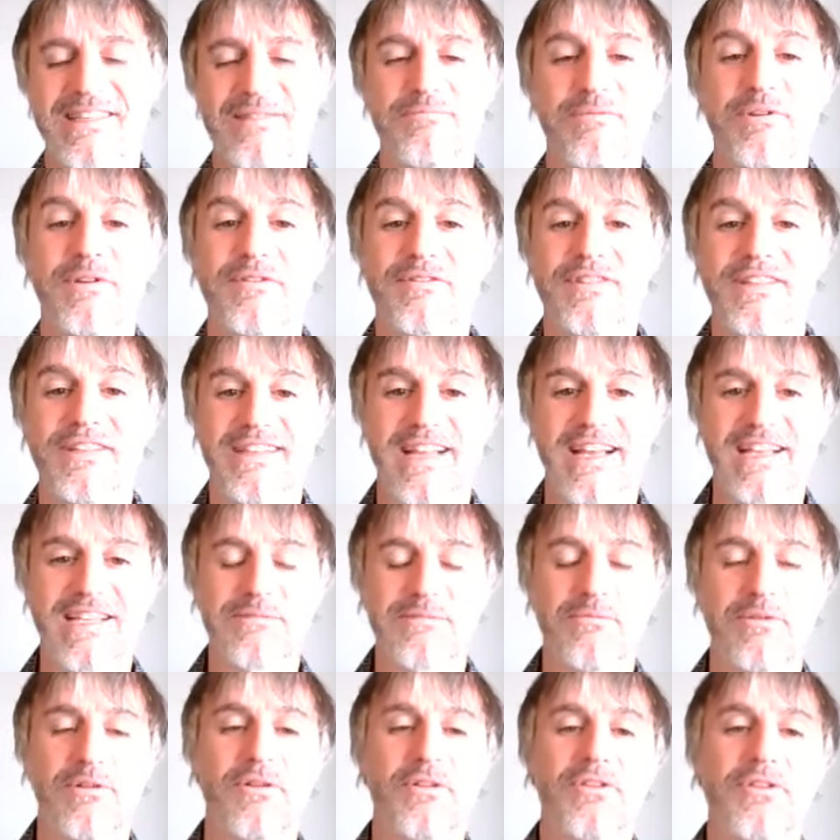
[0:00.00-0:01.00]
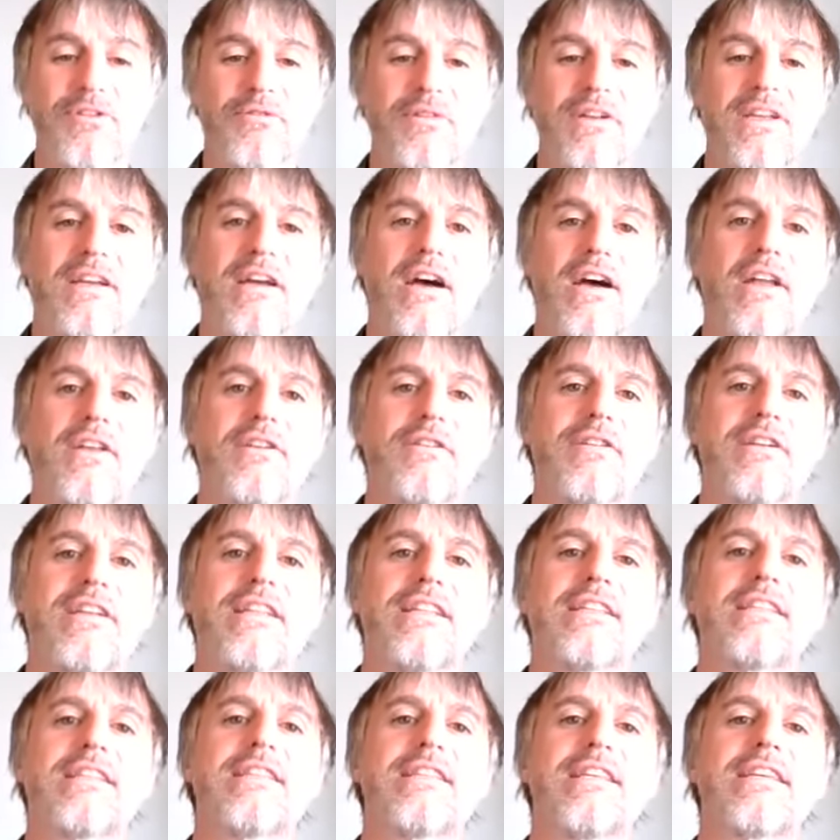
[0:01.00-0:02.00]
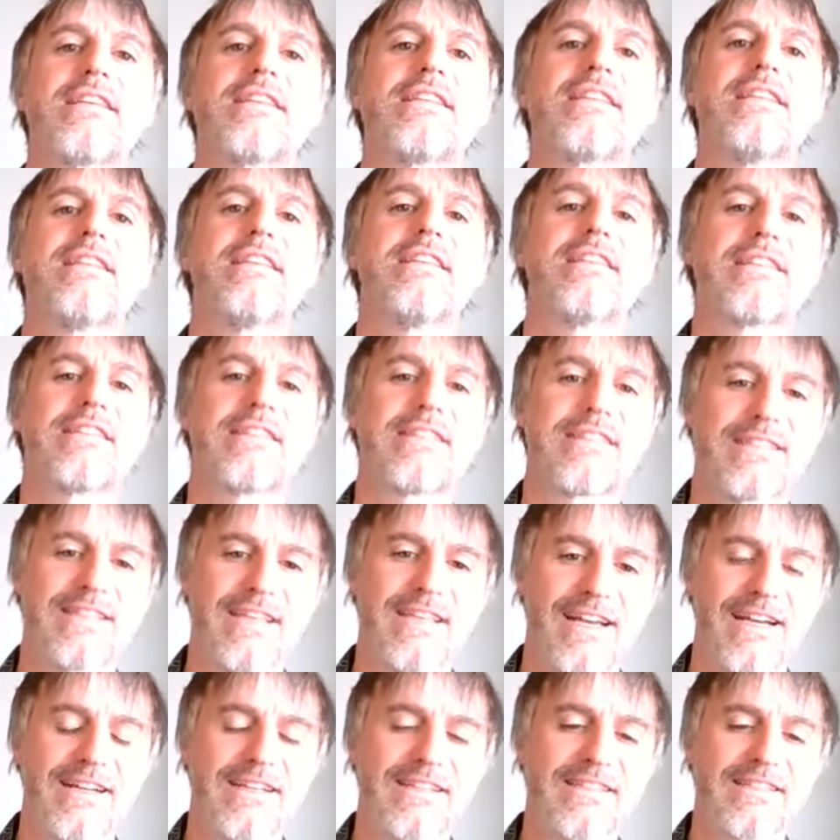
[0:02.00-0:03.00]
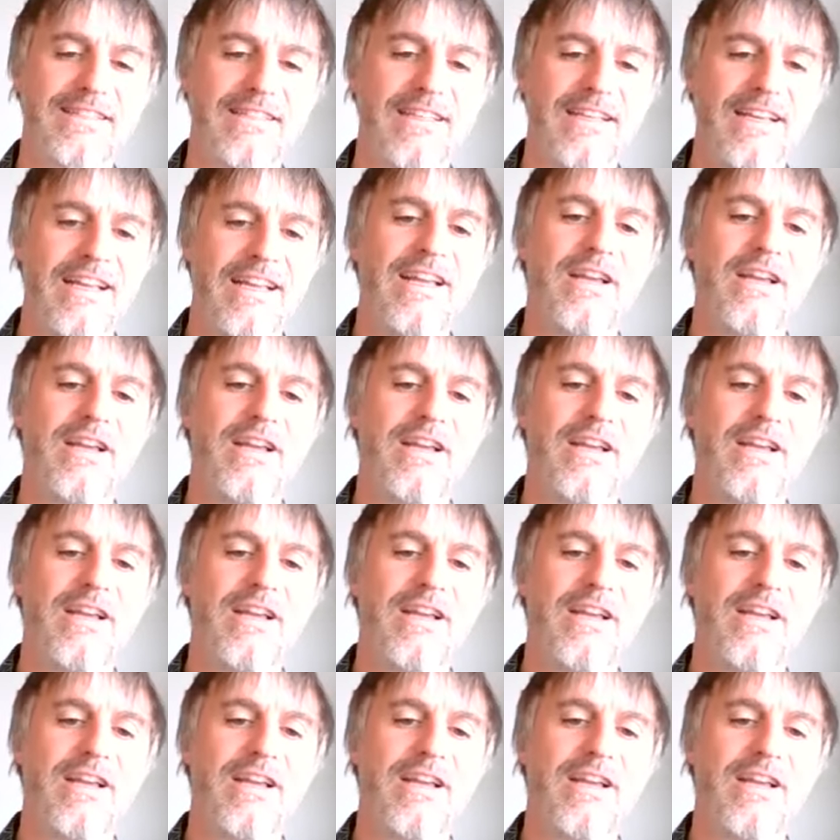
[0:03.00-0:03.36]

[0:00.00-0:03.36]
Move the decimal, 366,